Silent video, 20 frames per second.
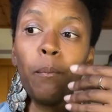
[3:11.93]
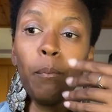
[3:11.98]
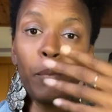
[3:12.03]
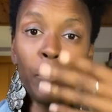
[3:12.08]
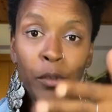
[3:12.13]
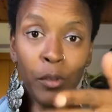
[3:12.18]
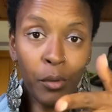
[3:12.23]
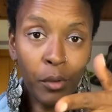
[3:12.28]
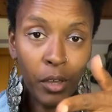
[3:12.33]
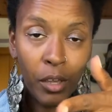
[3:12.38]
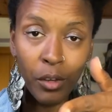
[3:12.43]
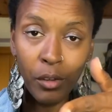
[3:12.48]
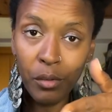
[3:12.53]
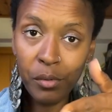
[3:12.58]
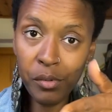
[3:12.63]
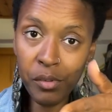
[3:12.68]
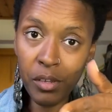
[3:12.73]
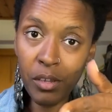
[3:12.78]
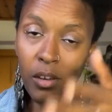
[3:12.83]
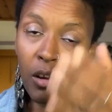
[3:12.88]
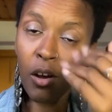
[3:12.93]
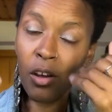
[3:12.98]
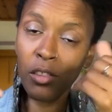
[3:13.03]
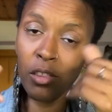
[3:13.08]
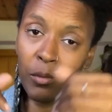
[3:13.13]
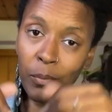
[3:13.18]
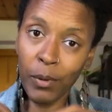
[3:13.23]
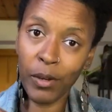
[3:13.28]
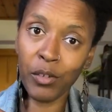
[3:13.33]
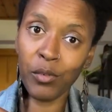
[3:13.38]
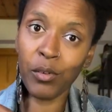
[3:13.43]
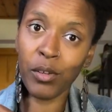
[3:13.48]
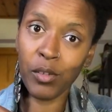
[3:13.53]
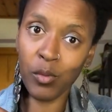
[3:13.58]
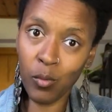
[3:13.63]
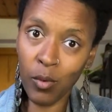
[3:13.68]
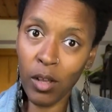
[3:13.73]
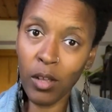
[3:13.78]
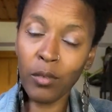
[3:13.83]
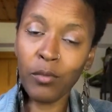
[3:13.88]
You can use it on the pantry
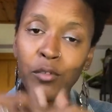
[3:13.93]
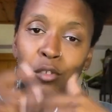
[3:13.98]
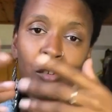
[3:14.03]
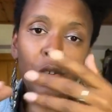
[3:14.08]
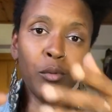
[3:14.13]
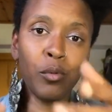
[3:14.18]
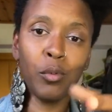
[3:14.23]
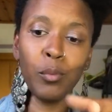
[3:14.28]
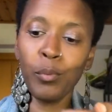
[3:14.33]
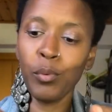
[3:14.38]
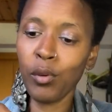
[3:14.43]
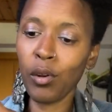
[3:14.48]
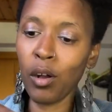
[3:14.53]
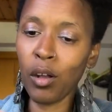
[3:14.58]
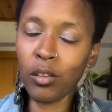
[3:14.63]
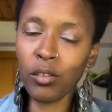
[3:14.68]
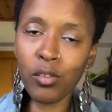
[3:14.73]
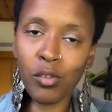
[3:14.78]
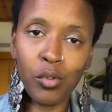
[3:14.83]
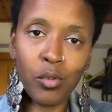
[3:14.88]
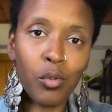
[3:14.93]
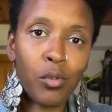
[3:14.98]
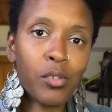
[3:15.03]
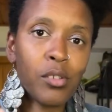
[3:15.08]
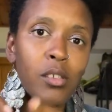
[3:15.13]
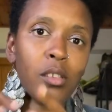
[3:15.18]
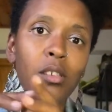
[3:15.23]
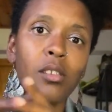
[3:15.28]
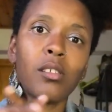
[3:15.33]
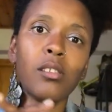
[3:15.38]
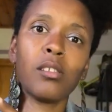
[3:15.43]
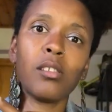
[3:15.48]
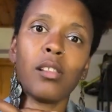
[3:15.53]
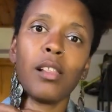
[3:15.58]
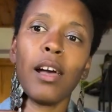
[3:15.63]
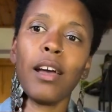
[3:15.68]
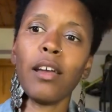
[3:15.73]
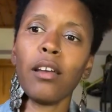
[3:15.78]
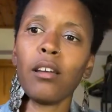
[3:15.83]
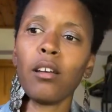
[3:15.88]
as well to put all the sauces,
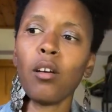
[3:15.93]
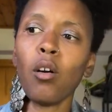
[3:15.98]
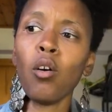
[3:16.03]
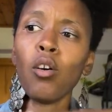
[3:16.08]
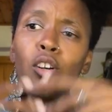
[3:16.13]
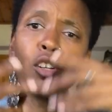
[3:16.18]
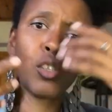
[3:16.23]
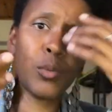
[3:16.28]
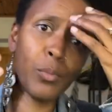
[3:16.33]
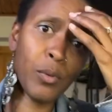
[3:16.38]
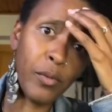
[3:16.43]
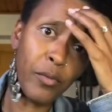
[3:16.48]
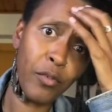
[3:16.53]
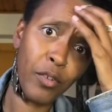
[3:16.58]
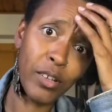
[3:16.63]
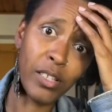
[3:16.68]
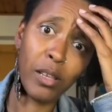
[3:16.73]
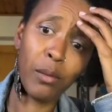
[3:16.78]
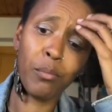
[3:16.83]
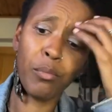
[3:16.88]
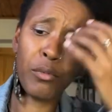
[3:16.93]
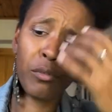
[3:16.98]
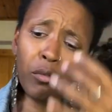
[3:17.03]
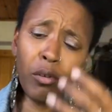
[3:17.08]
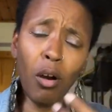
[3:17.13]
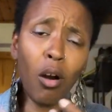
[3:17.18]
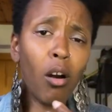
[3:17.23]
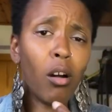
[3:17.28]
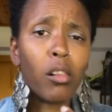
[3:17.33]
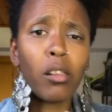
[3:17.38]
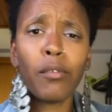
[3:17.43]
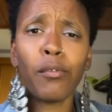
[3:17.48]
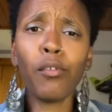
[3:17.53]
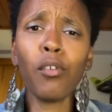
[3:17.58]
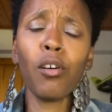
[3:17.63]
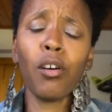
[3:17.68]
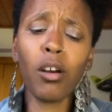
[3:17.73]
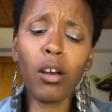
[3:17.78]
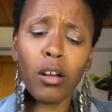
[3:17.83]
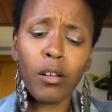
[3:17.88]
or to put, for example, the olive
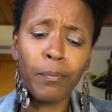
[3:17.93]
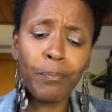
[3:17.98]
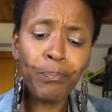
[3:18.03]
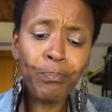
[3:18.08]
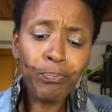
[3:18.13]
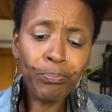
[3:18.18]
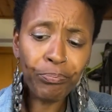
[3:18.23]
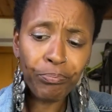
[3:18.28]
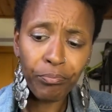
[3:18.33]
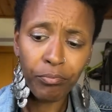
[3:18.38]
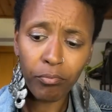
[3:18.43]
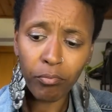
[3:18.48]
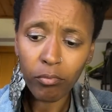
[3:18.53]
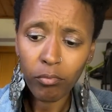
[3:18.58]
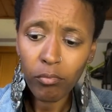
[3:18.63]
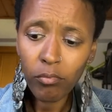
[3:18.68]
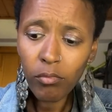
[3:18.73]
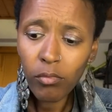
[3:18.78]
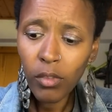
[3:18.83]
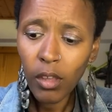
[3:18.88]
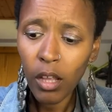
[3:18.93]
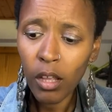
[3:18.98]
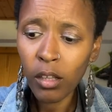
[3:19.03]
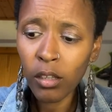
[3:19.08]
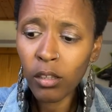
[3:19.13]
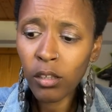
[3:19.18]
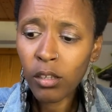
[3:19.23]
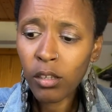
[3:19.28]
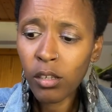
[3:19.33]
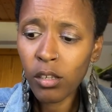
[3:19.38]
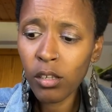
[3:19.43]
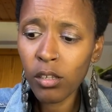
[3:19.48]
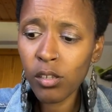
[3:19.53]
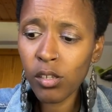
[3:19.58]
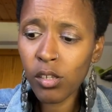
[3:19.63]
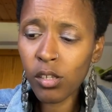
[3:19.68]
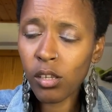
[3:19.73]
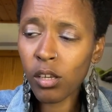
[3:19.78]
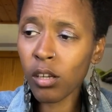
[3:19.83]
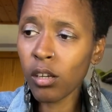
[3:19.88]
oil, the
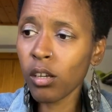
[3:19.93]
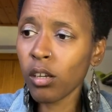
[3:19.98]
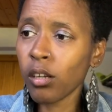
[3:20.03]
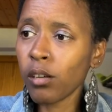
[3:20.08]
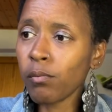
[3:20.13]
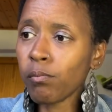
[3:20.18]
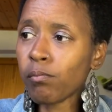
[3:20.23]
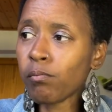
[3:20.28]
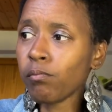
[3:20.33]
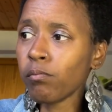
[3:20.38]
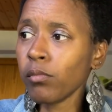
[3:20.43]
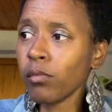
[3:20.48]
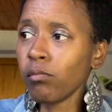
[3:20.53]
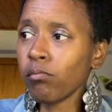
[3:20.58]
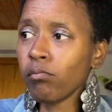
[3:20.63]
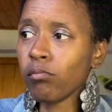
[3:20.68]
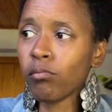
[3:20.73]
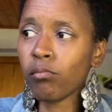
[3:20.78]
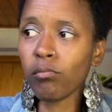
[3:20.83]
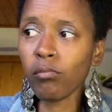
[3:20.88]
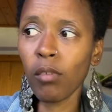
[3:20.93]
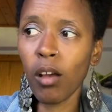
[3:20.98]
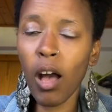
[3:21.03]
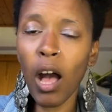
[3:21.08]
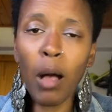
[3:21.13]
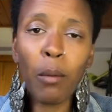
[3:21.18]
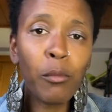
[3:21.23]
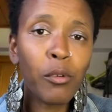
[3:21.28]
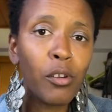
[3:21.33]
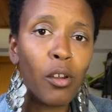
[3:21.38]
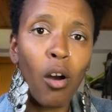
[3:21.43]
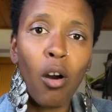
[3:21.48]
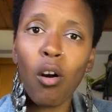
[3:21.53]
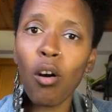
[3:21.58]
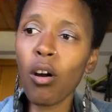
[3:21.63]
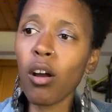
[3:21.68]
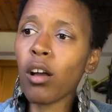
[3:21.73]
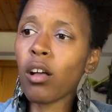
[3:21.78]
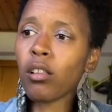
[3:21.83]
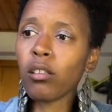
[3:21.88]
almond
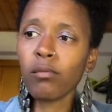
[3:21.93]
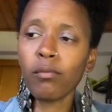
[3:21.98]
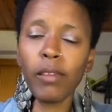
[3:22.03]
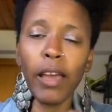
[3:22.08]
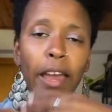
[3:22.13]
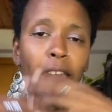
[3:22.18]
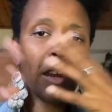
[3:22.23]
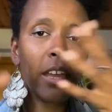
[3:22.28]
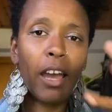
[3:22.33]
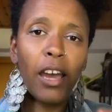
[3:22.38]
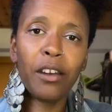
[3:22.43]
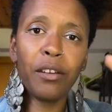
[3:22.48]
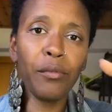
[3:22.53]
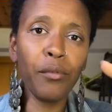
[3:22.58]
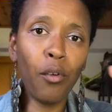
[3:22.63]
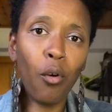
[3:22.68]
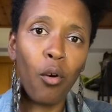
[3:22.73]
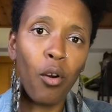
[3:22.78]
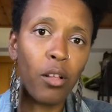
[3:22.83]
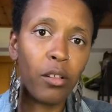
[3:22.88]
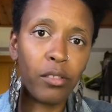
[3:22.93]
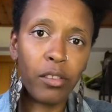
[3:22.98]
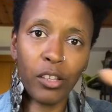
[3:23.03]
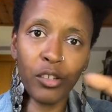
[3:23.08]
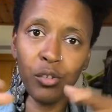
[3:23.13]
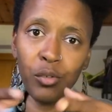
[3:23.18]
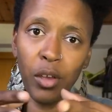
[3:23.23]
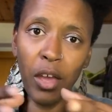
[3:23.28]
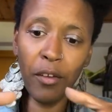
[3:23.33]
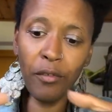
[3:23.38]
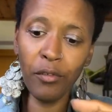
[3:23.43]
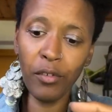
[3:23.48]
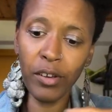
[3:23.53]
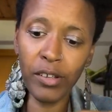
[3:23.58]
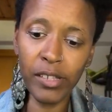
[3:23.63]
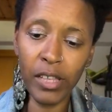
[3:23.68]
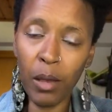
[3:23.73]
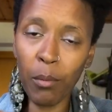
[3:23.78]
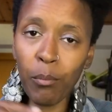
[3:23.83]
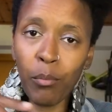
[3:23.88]
oil, any kind of oil that you have, for
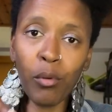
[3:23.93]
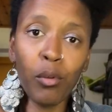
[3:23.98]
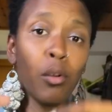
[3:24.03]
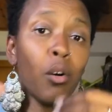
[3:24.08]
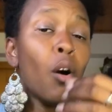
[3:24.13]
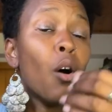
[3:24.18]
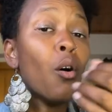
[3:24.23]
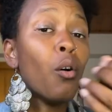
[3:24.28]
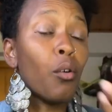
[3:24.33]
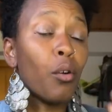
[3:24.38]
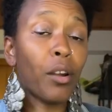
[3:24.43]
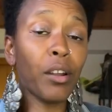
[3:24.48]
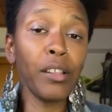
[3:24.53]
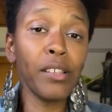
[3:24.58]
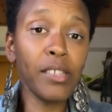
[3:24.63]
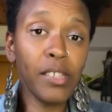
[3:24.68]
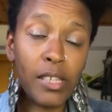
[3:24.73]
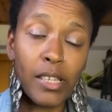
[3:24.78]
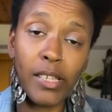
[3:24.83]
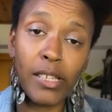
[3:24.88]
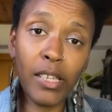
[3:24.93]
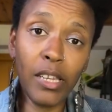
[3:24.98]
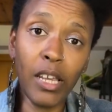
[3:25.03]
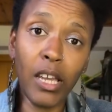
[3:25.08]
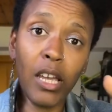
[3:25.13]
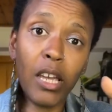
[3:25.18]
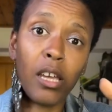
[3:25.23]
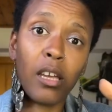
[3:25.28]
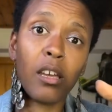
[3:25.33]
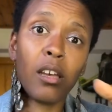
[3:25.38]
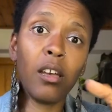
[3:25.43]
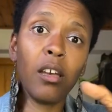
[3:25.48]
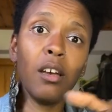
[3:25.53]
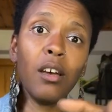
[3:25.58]
example, or the seasoning,